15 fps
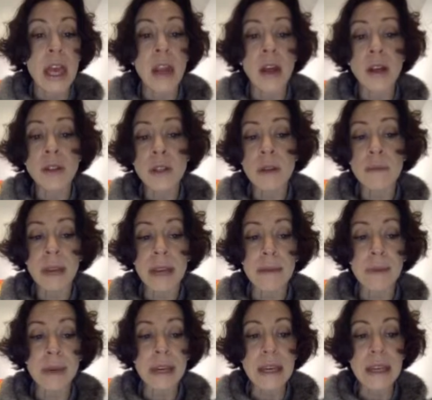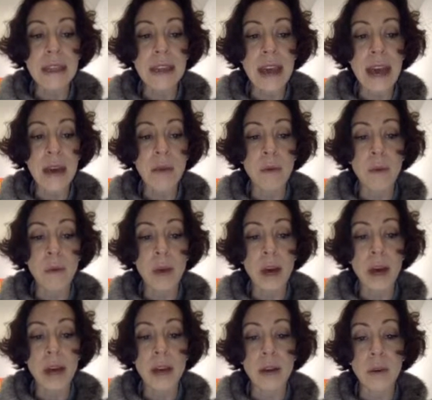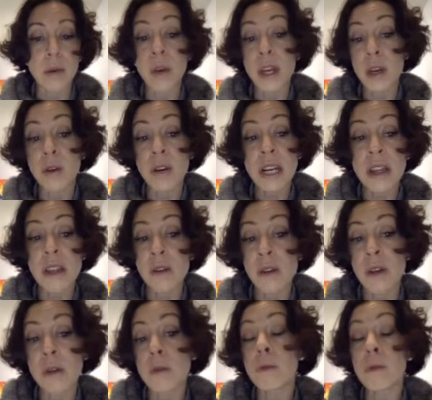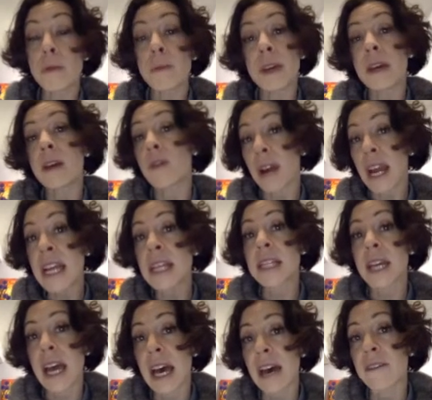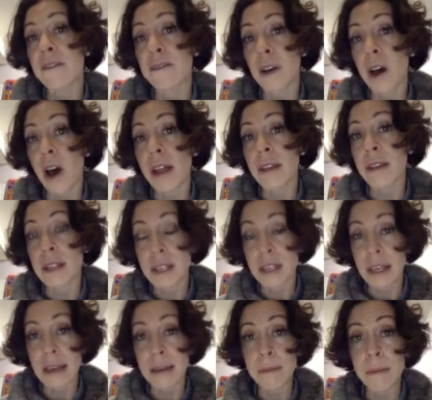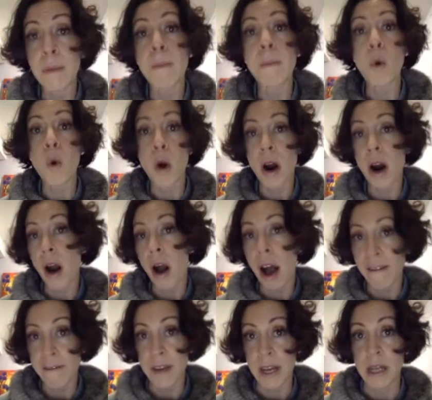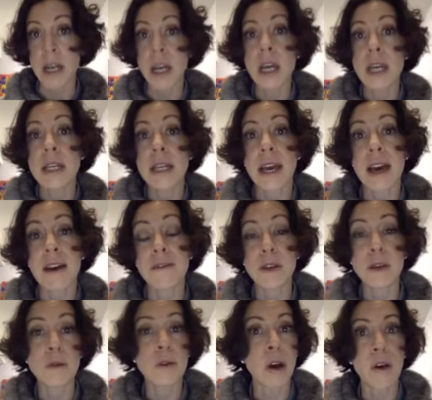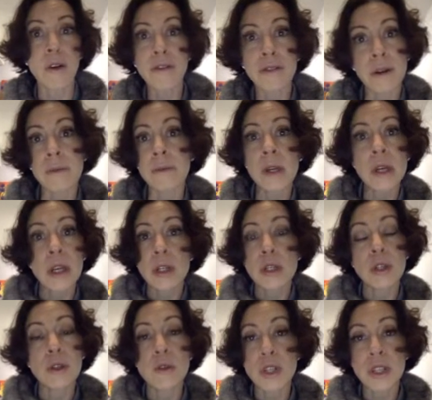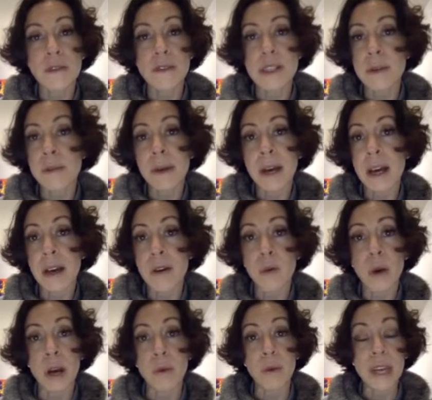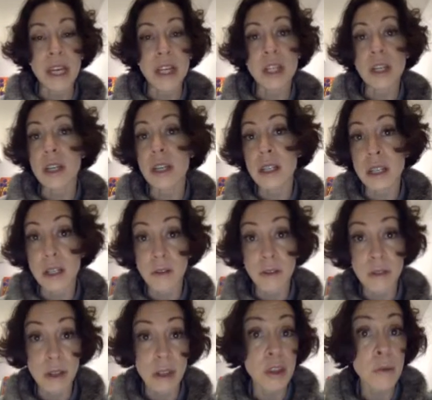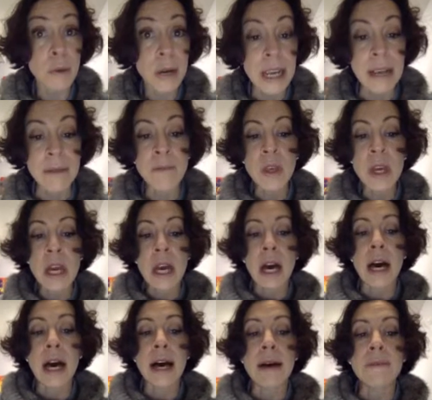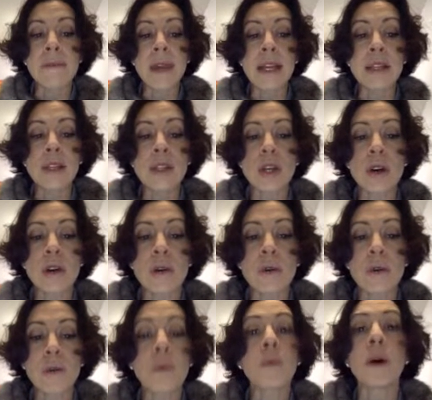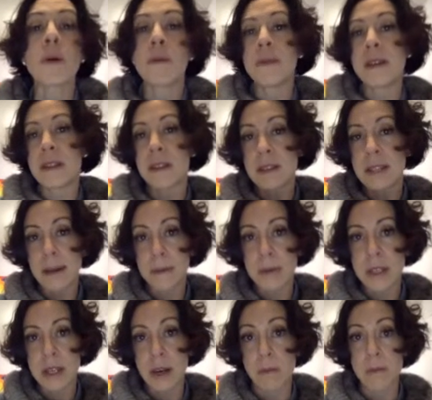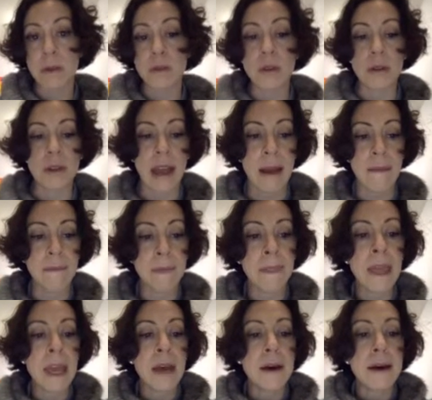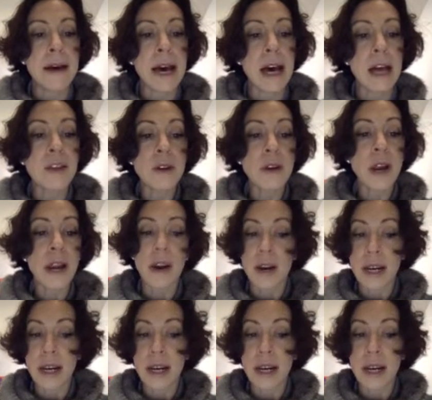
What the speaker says: It also might be that we agree that you would be great to have on the team more often, to have you go from 2 shifts a week to 3. And so what would be the steps to help you do that? Other